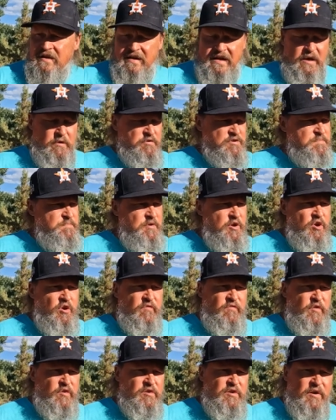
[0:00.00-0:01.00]
it was
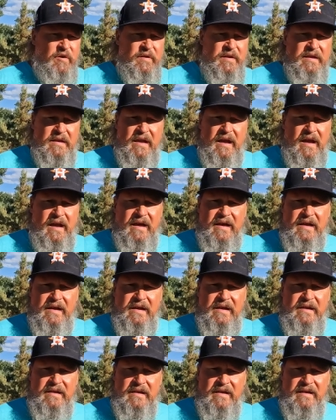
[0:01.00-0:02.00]
beautiful during the
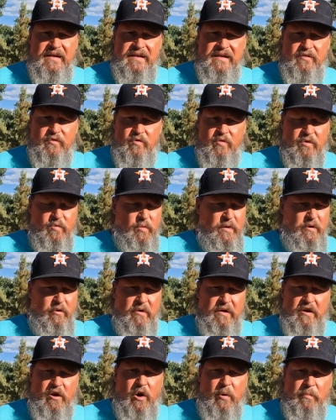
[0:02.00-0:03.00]
day when we were
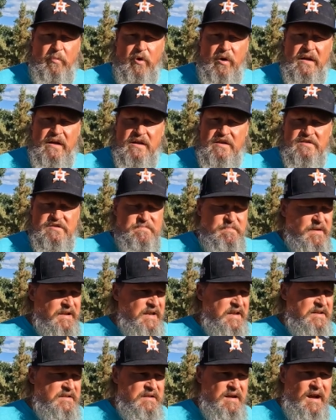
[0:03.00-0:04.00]
in our breeze, but
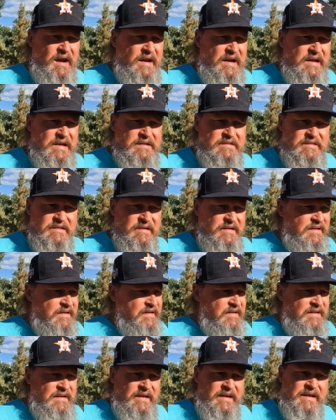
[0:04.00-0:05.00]
at night
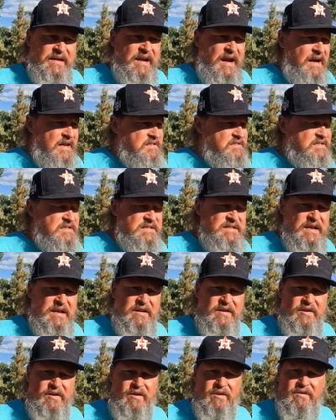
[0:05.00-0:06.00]
it got
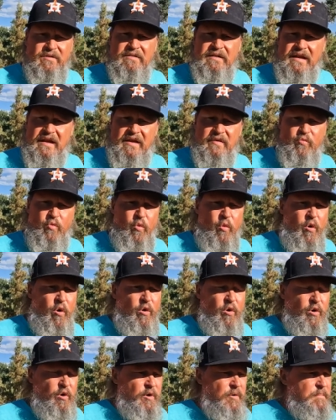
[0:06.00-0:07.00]
still and
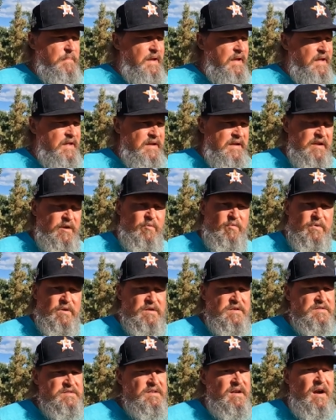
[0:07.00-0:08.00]
warm and it
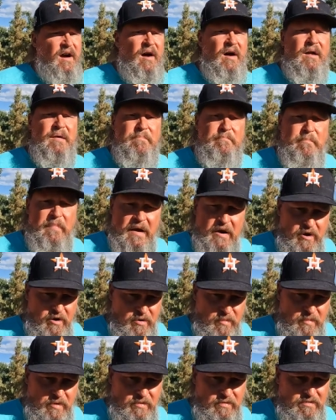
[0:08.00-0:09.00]
was
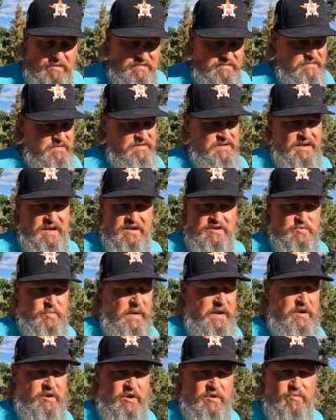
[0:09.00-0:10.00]
unbearable because
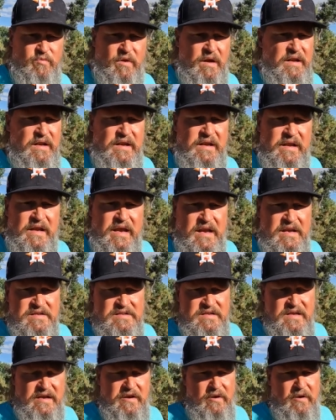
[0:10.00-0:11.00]
we couldn't run any
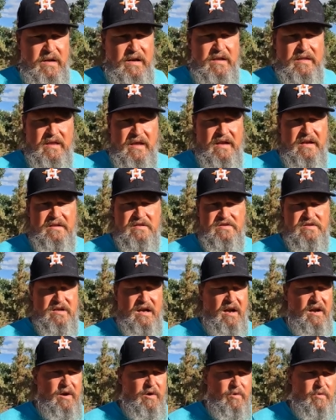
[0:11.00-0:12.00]
AC or anything.
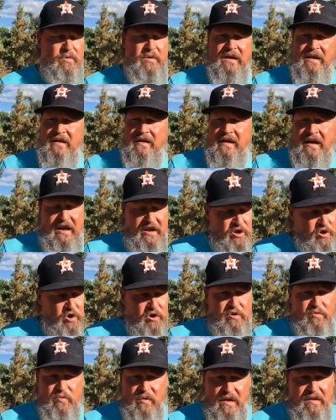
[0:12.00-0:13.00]
So and
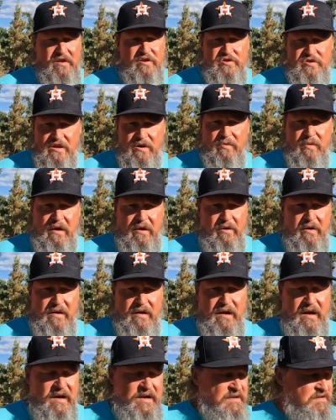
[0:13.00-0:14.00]
couldn't run the generator at
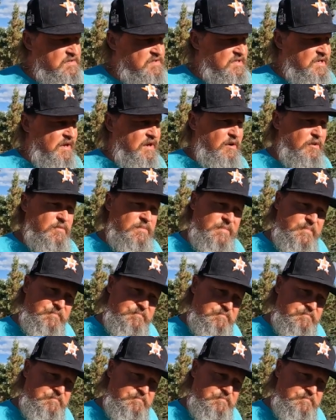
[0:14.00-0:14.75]
night. So